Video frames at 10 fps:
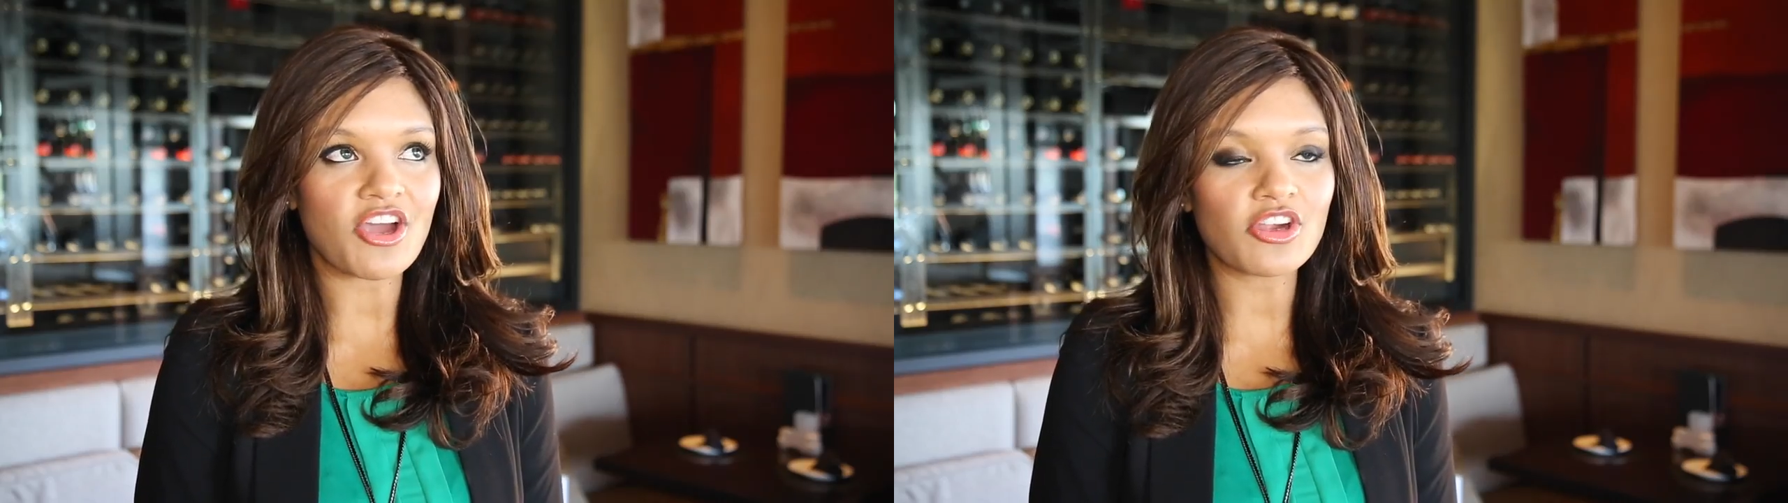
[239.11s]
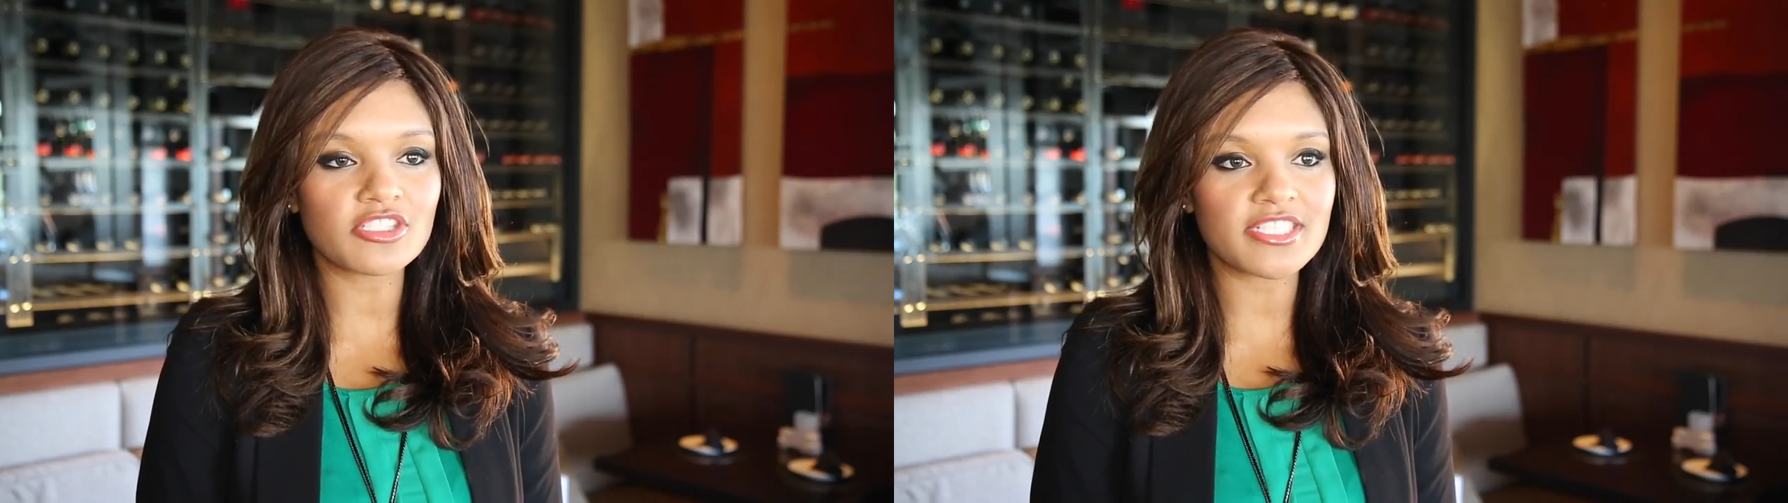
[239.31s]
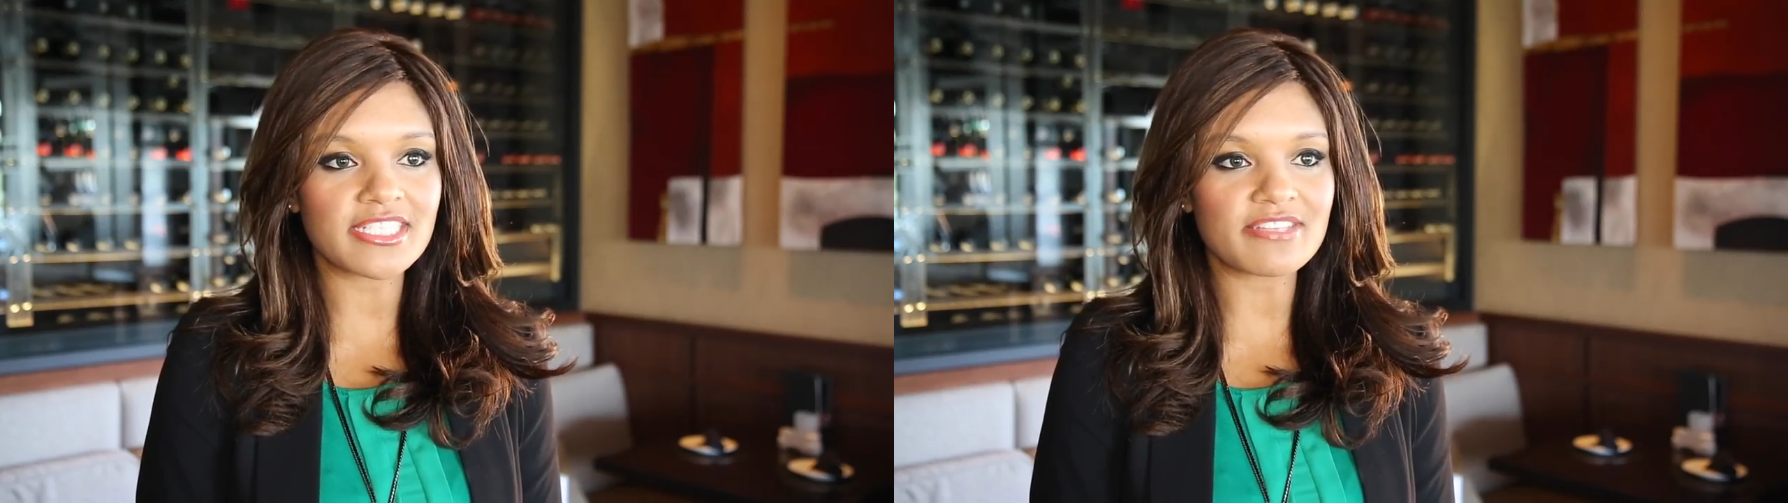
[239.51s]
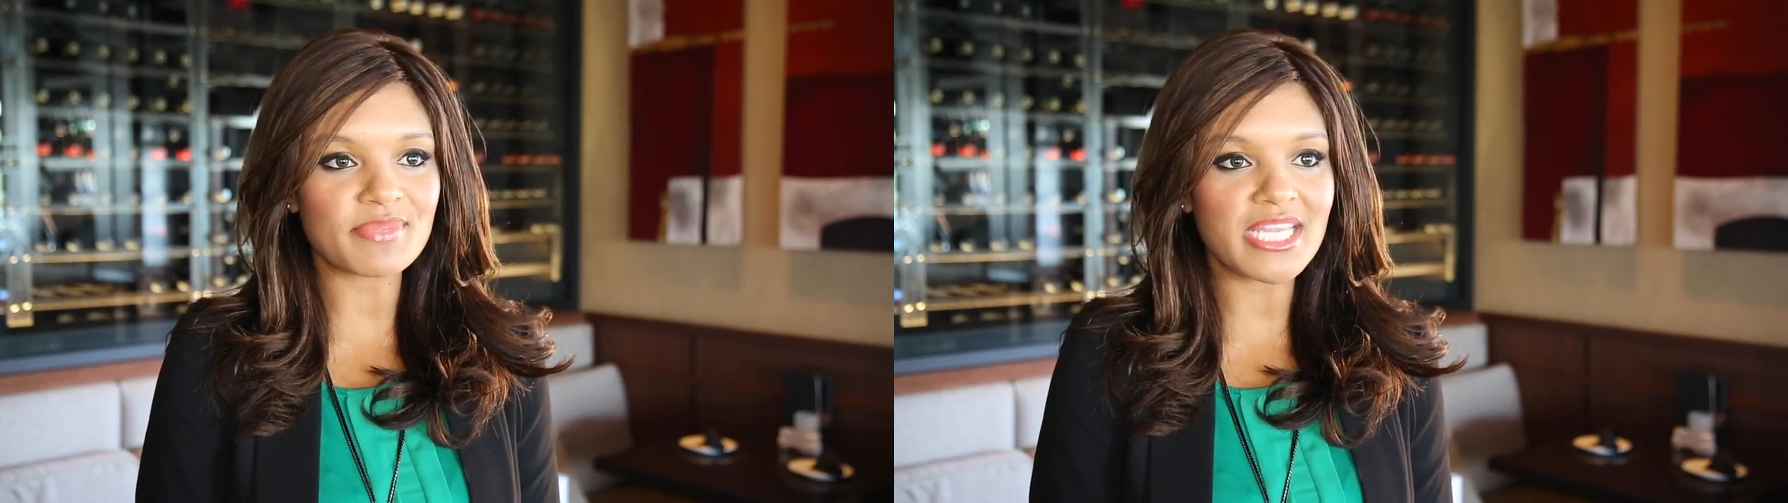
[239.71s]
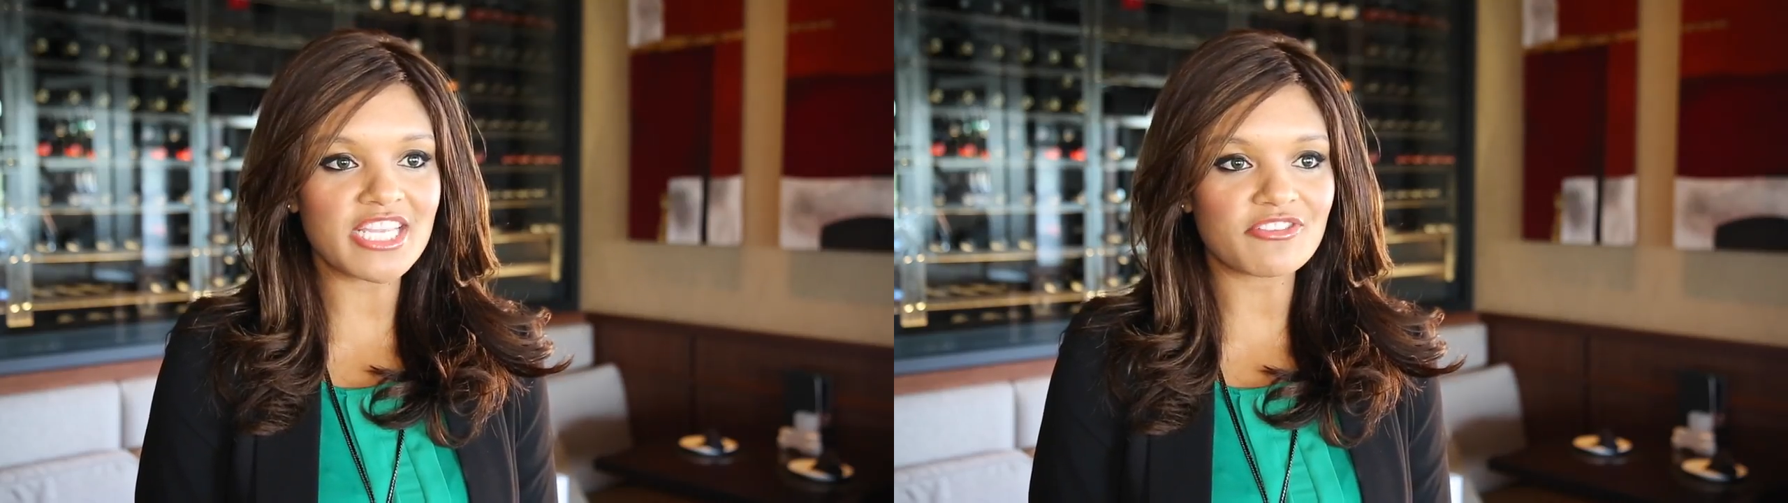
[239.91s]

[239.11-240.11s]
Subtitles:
the arts and being